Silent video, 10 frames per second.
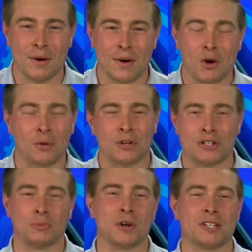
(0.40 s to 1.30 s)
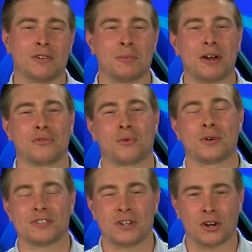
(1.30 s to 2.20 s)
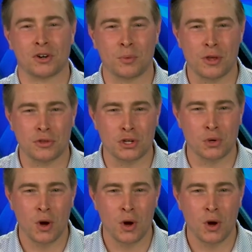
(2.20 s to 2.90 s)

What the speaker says: Welcome to sports, everybody. Forrest Tucker with you.